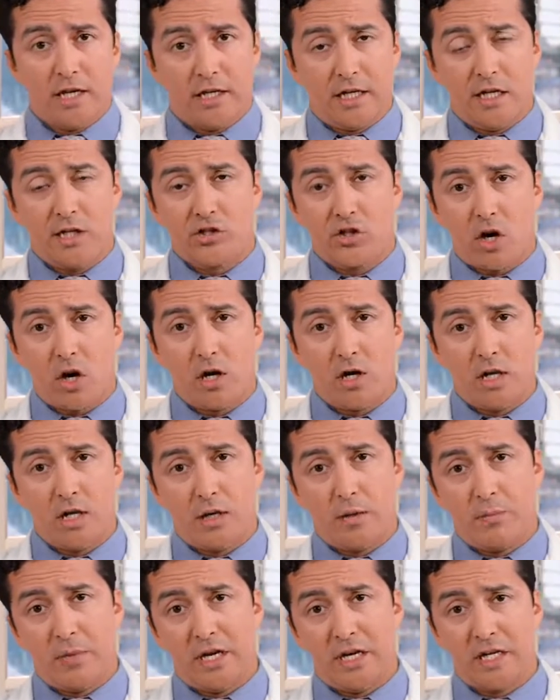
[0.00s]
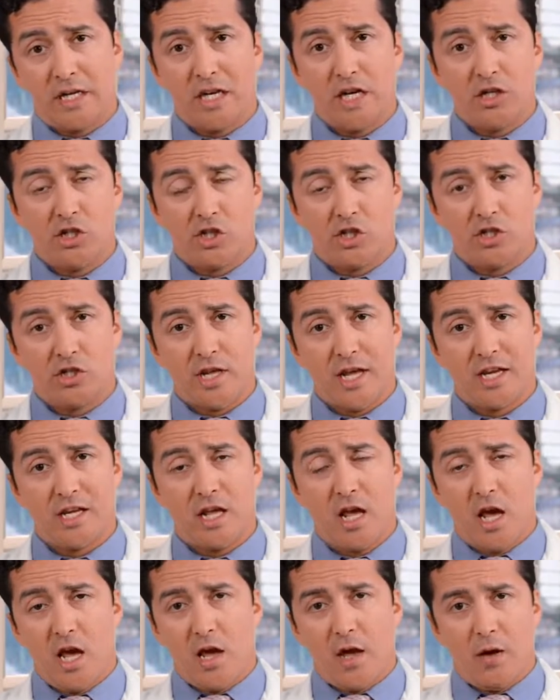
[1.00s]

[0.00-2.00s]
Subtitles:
These are the medications that